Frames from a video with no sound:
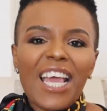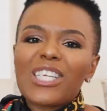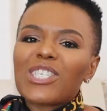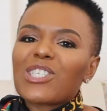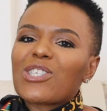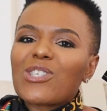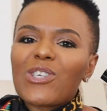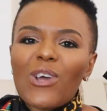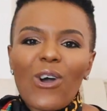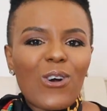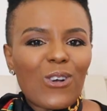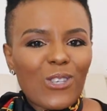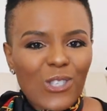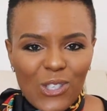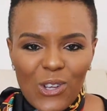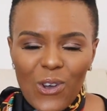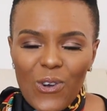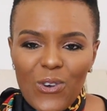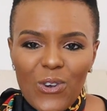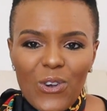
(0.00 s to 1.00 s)

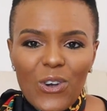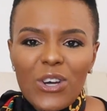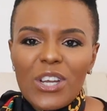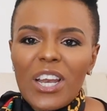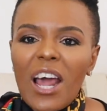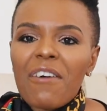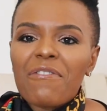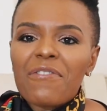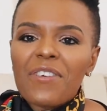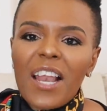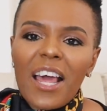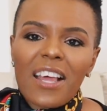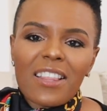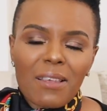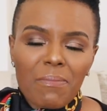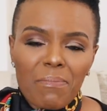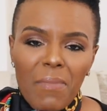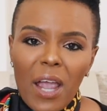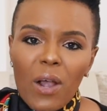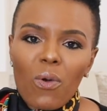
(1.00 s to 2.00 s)
so good. I feel like
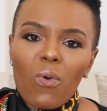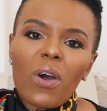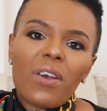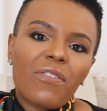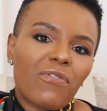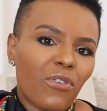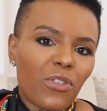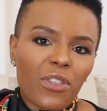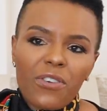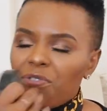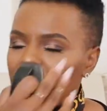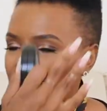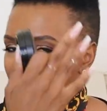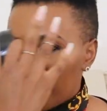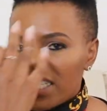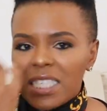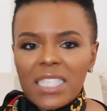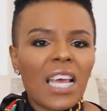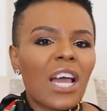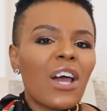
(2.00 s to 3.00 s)
the MAC one for the
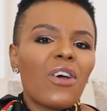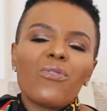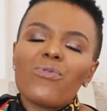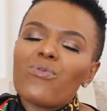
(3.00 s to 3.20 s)
face,